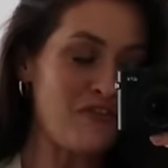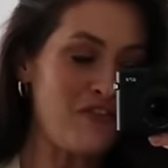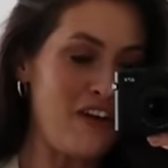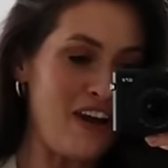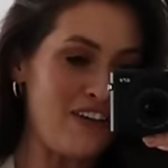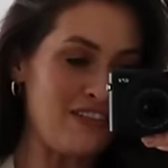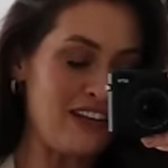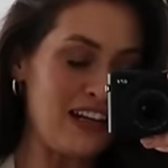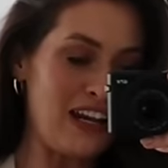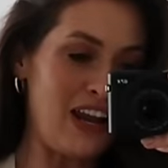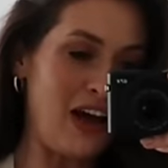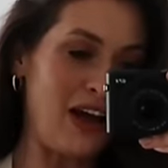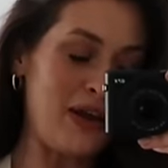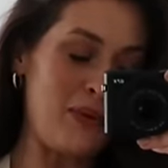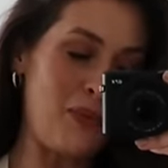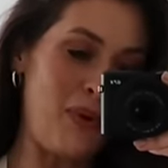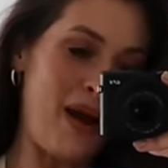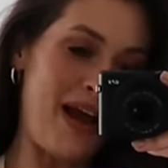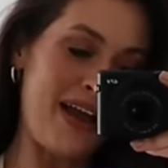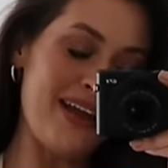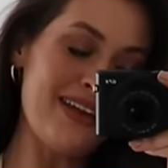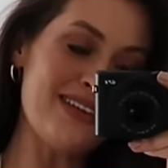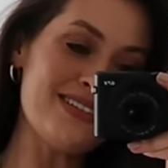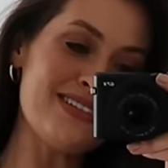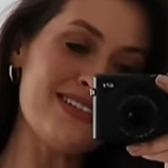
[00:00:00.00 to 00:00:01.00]
very
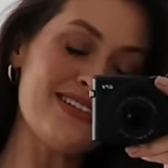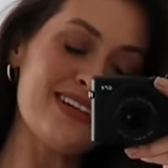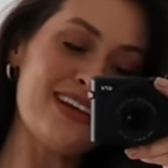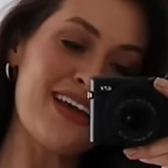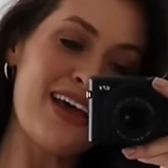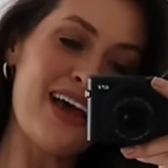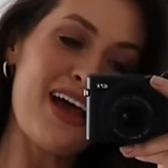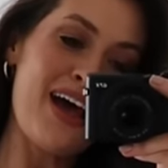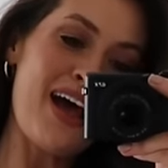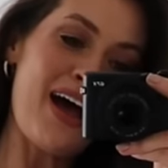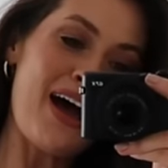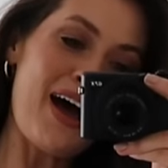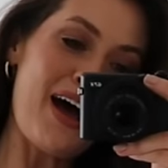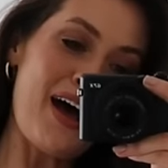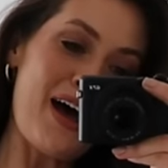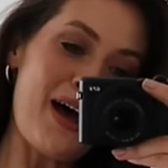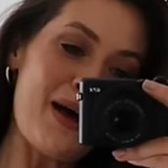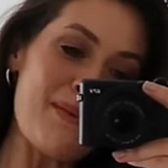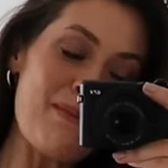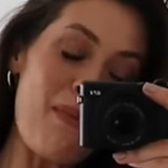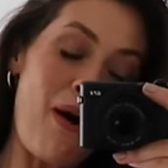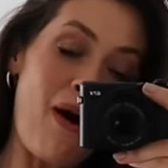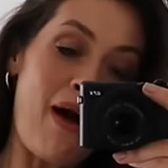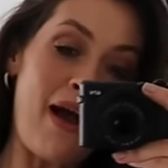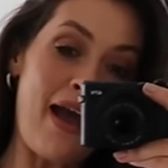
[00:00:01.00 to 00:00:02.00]
lightweight.
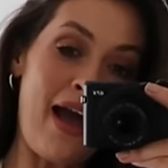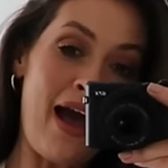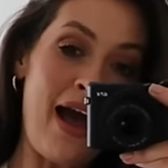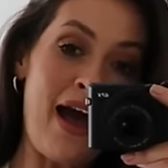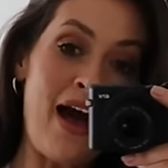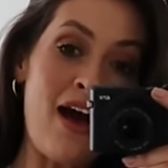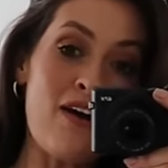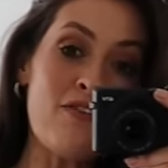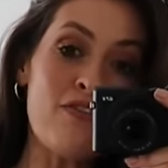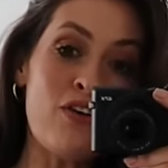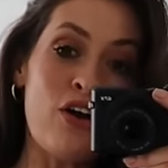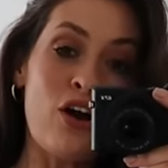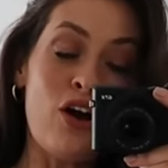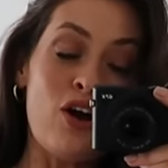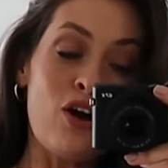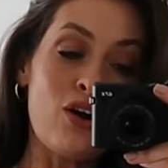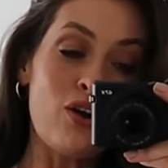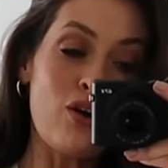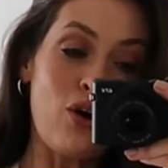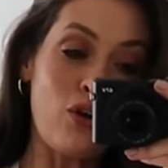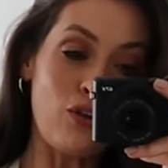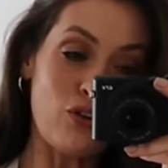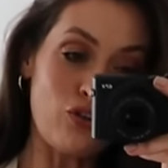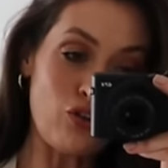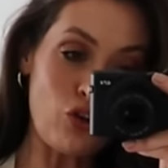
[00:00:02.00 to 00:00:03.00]
I have
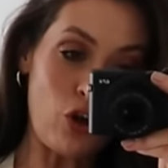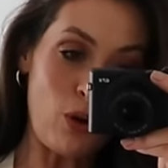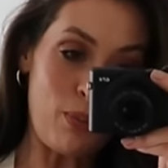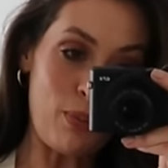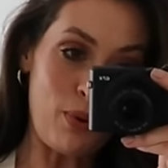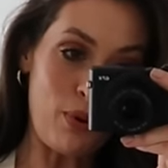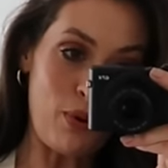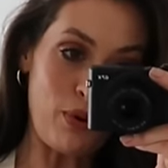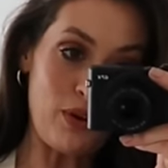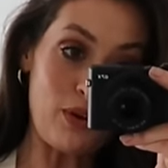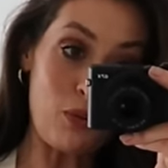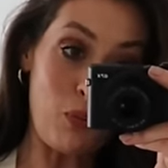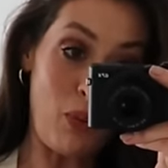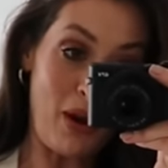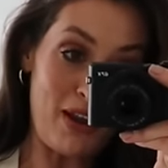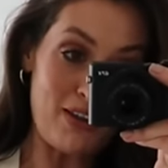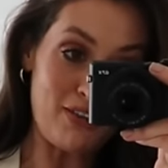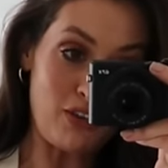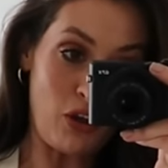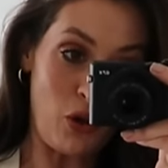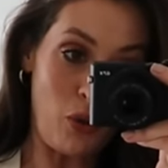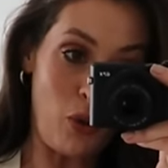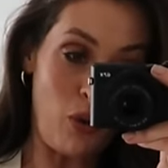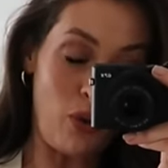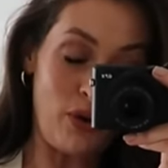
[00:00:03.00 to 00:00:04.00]
got the top on, the
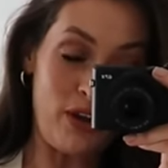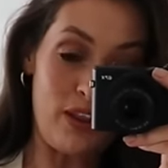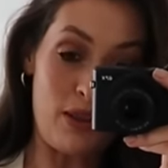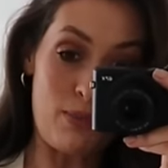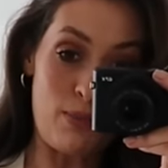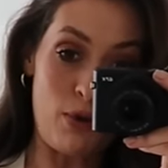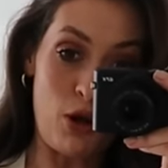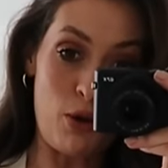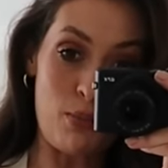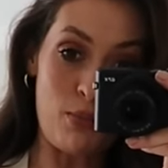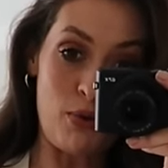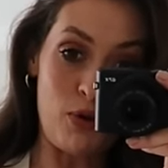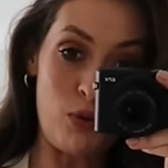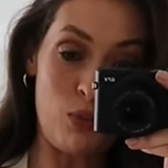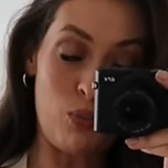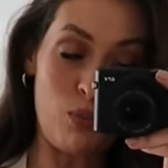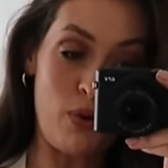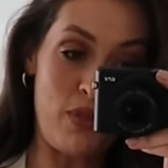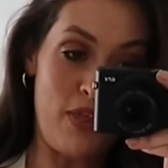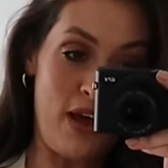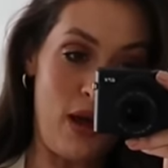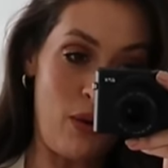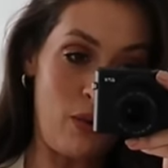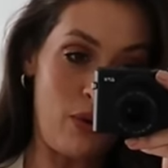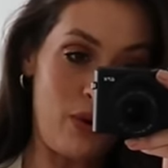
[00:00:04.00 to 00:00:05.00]
waistcoat on at the moment
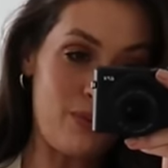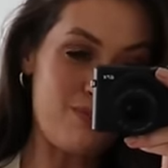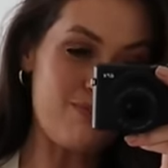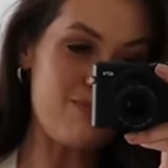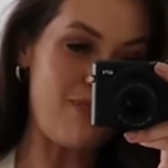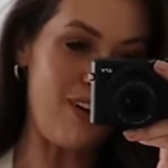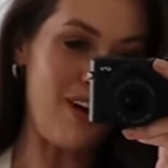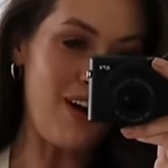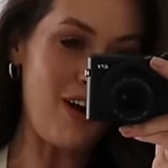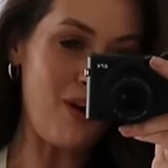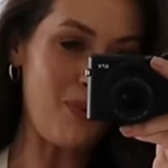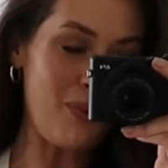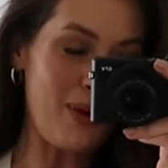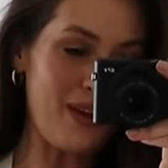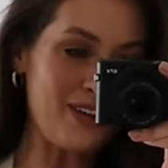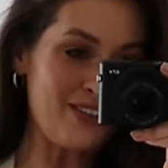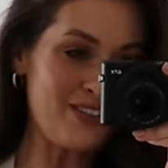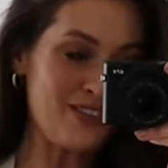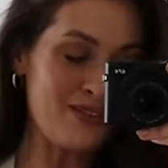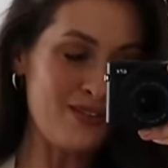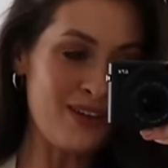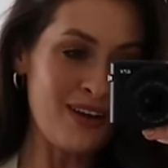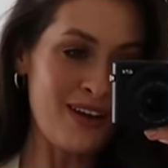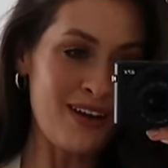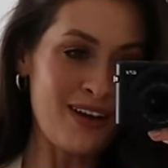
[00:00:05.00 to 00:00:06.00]
without a bra,
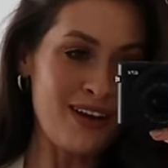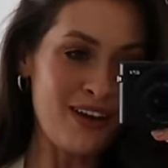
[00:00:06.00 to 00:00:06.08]
which